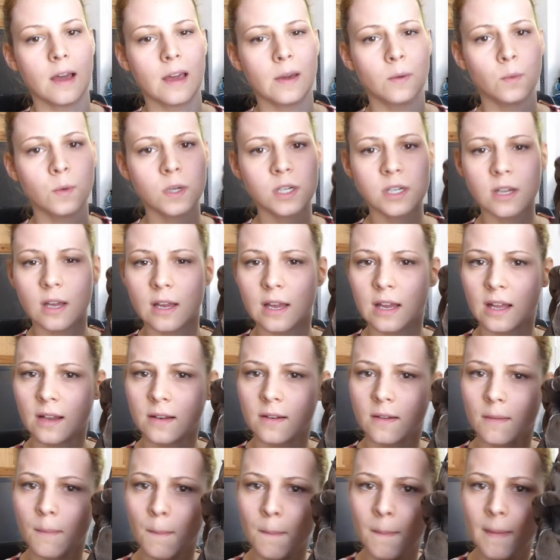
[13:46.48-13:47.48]
I wish I had
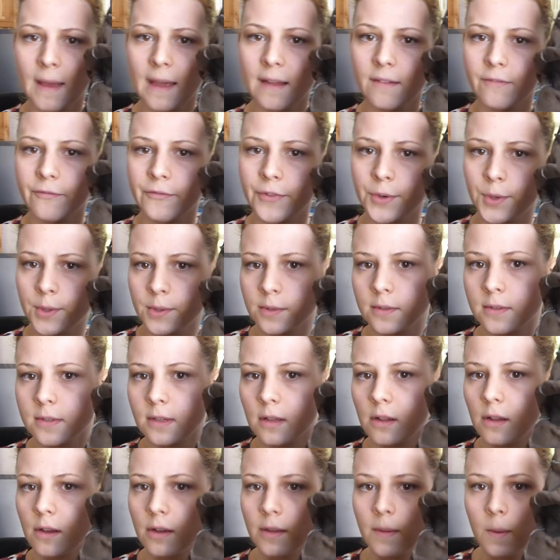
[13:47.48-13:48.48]
made photos
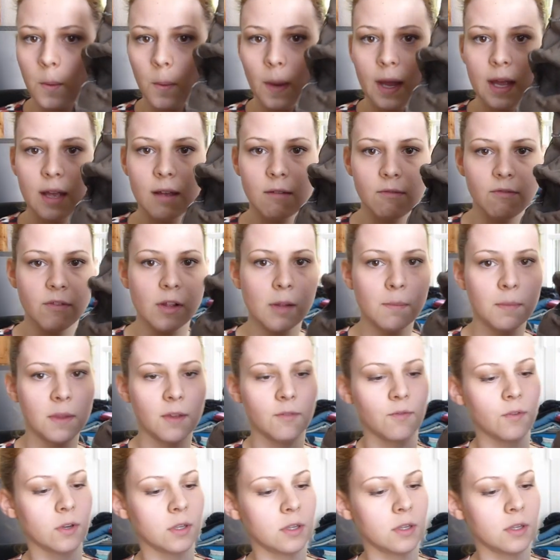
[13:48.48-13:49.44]
along the way and filmed it for